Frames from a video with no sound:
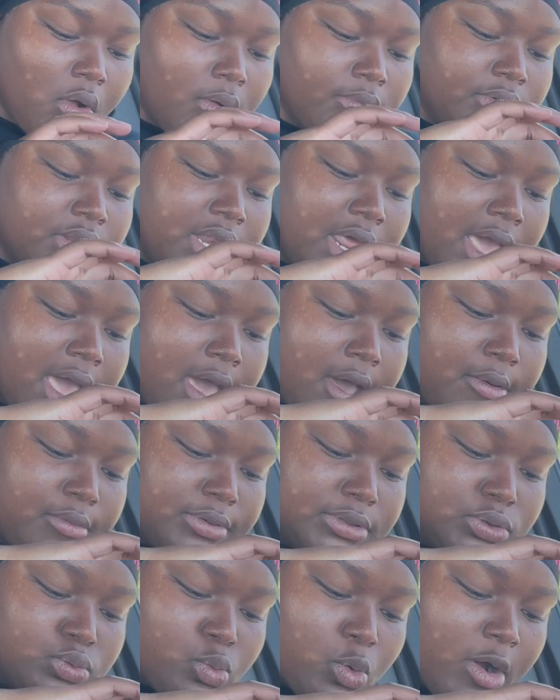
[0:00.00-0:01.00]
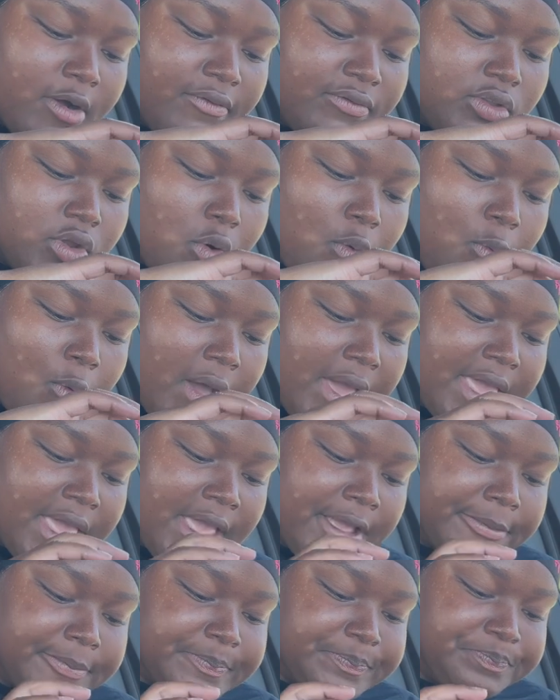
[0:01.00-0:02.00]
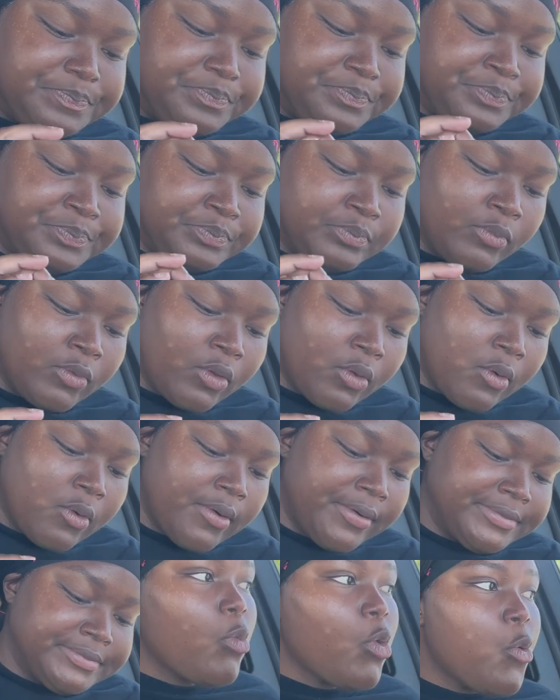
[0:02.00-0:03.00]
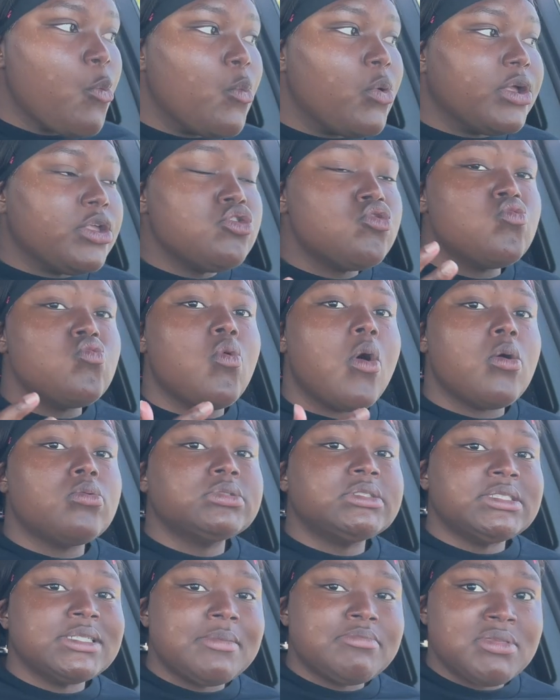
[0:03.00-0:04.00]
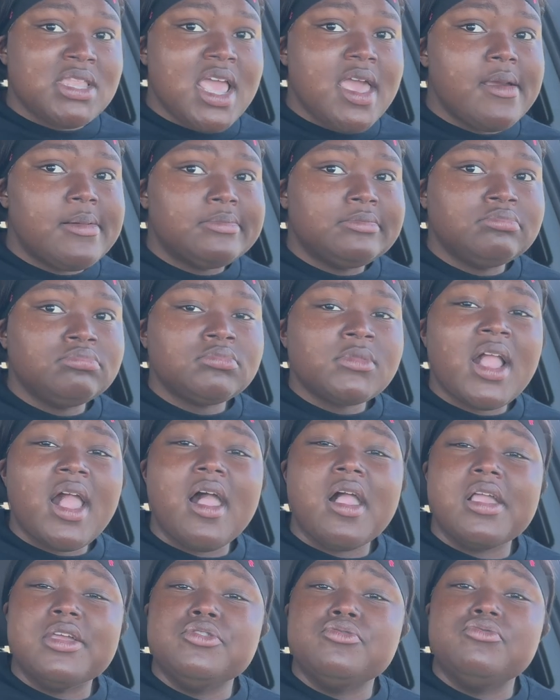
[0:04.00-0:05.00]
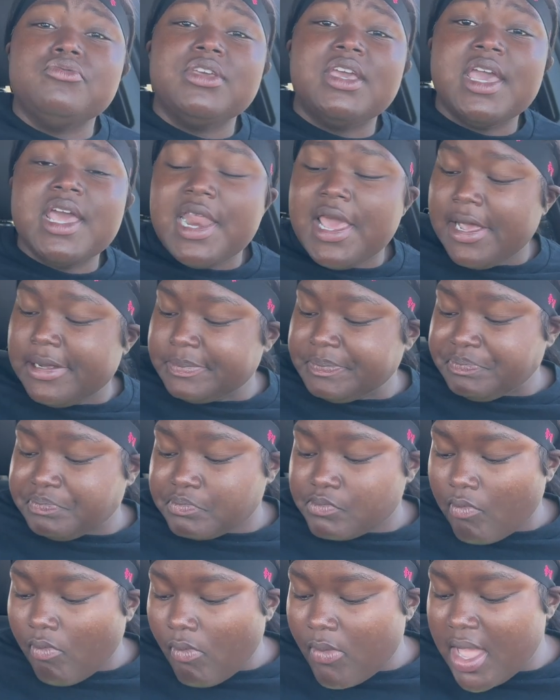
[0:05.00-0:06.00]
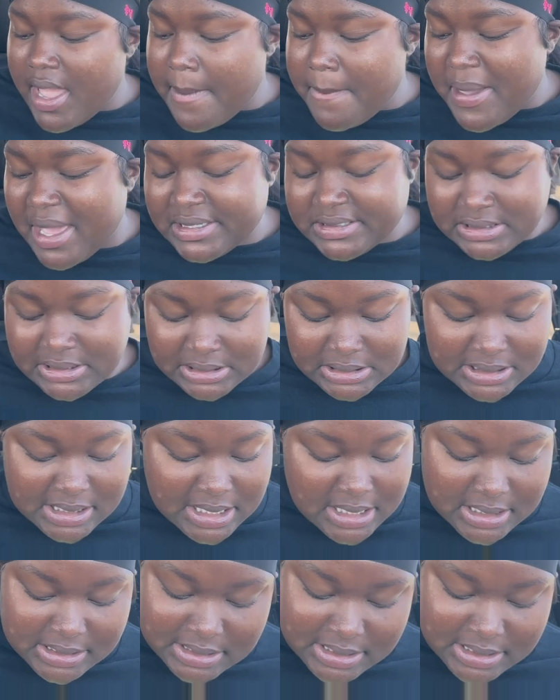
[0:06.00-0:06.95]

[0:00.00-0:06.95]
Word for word: that was worth the wait mm-hmm when you want something and you get it it makes it 10